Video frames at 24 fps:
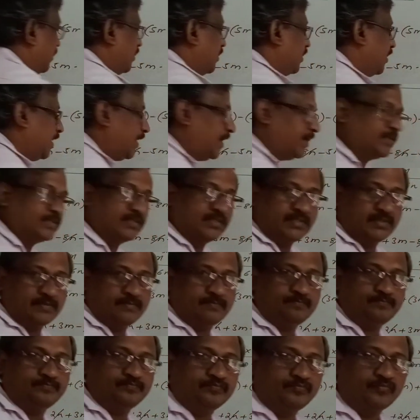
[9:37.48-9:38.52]
x
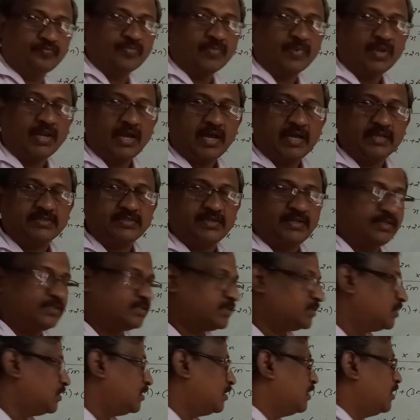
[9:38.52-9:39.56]
as it
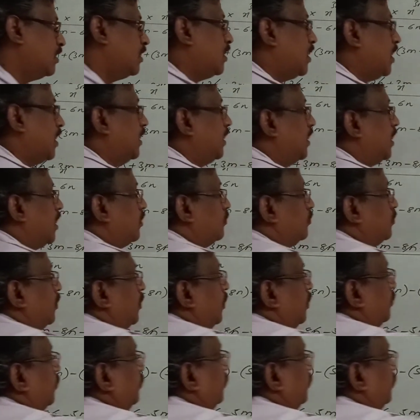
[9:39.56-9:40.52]
is, and now